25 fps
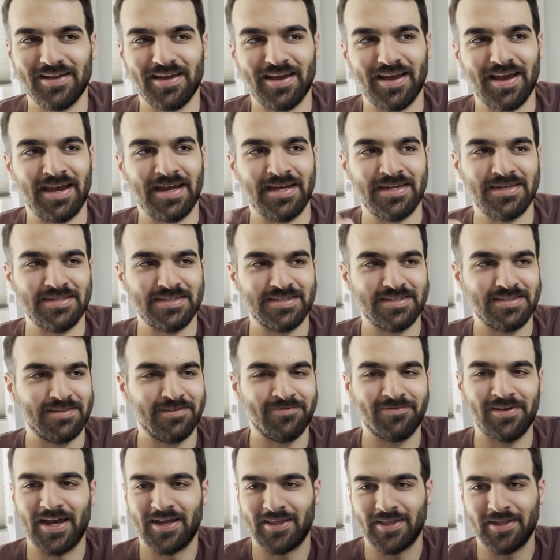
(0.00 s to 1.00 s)
and the
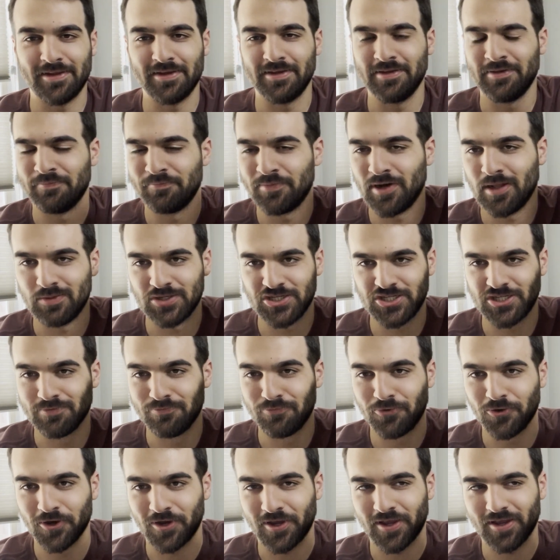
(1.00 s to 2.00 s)
fact that he published a
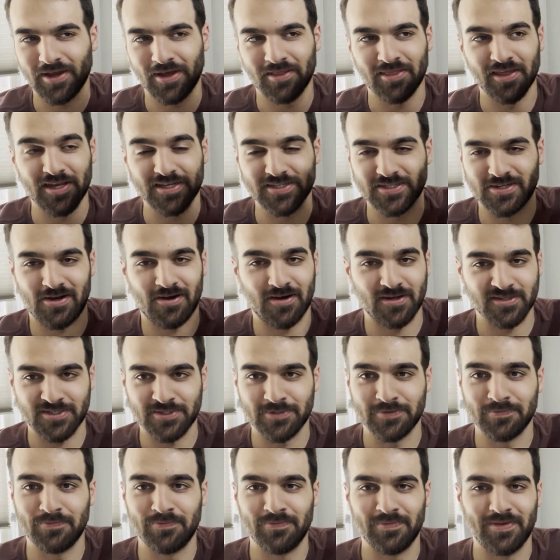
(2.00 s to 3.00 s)
book I think is
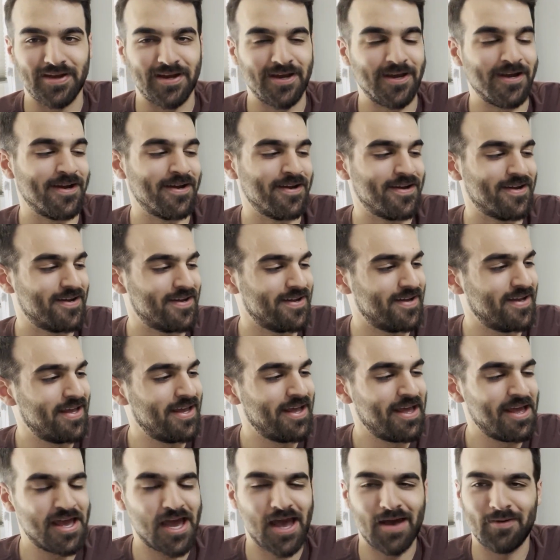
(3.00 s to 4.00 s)
awesome.
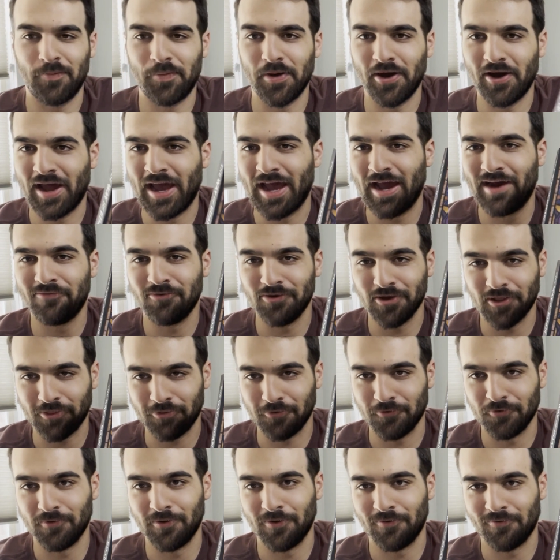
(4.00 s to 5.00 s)
I'm about halfway
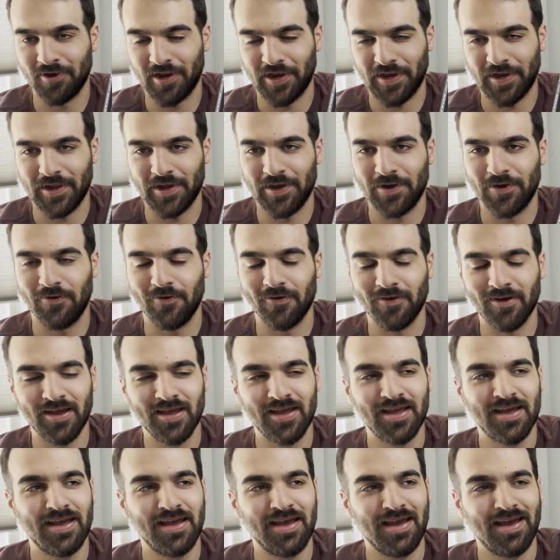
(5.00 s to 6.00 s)
through it right now,
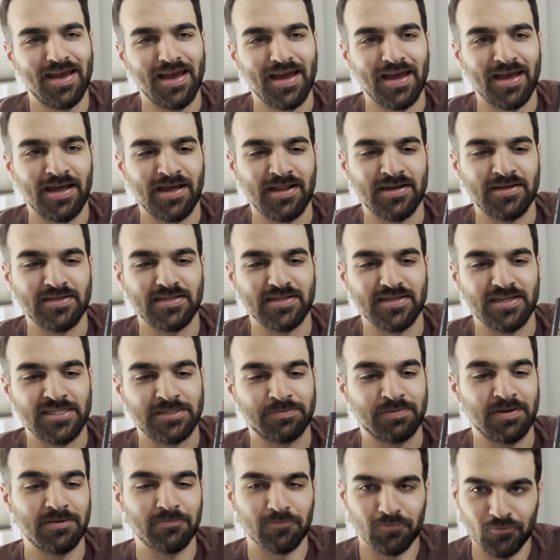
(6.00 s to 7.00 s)
and it's
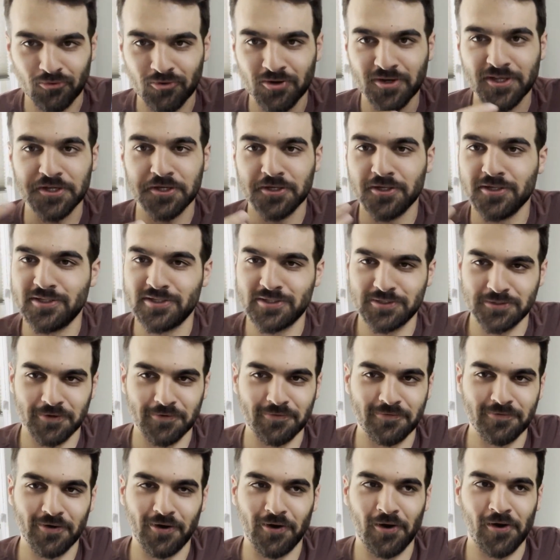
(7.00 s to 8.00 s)
been pretty good so
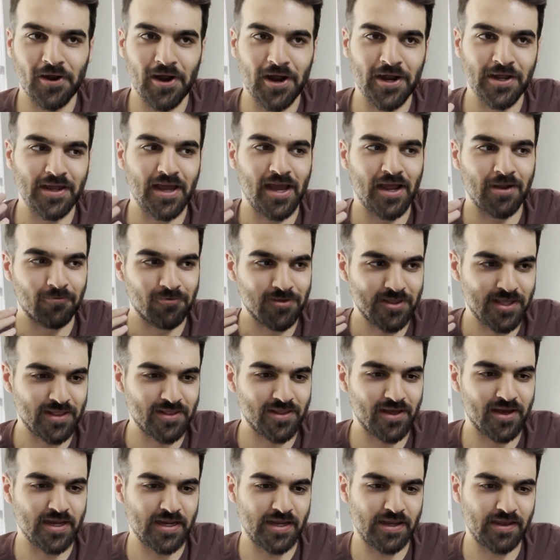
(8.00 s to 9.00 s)
far. I really
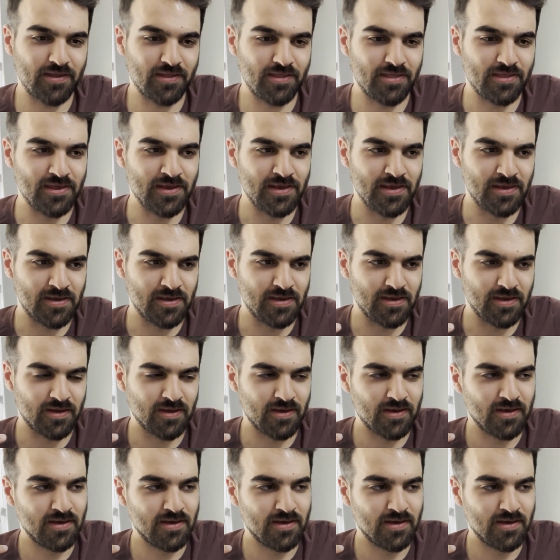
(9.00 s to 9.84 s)
like the